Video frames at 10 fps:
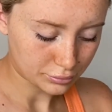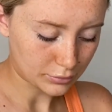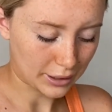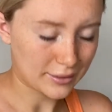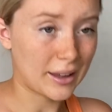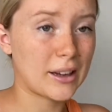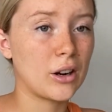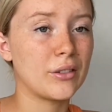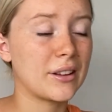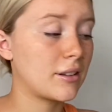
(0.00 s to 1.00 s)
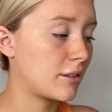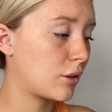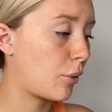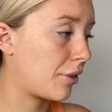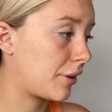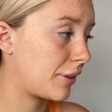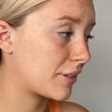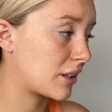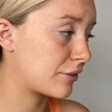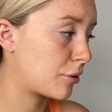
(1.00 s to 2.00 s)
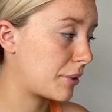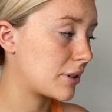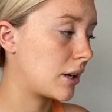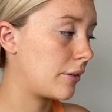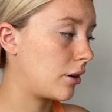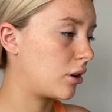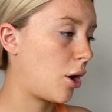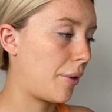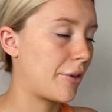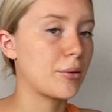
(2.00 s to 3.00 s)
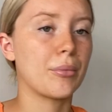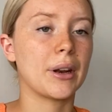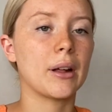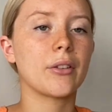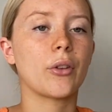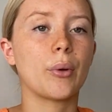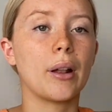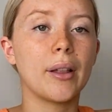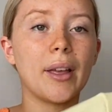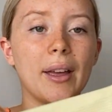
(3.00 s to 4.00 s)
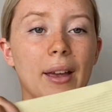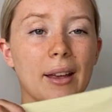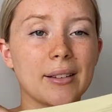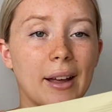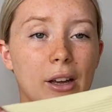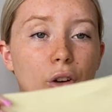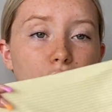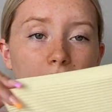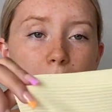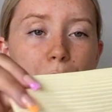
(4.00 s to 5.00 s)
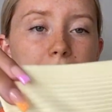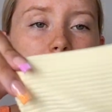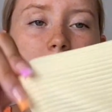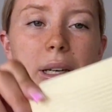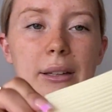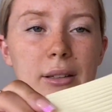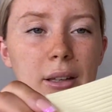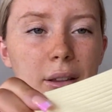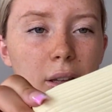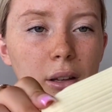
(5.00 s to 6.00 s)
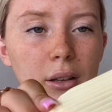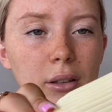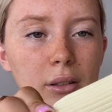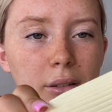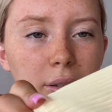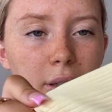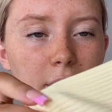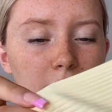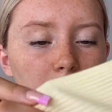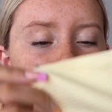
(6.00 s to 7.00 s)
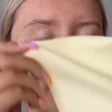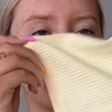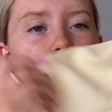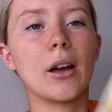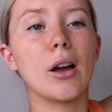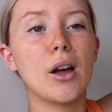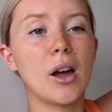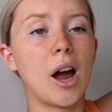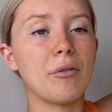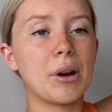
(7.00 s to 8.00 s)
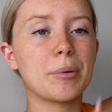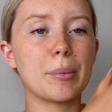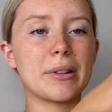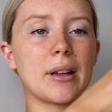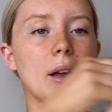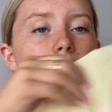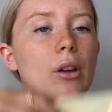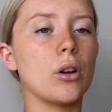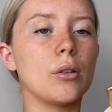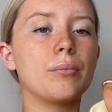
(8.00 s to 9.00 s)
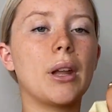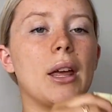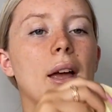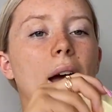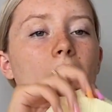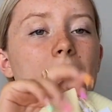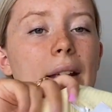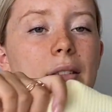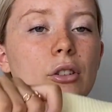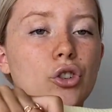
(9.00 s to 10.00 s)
it's like a this is the one thing that's a different material oh and there's something else as well it's like a ribbed can you see the detail it's like a, a ribbed material and it's a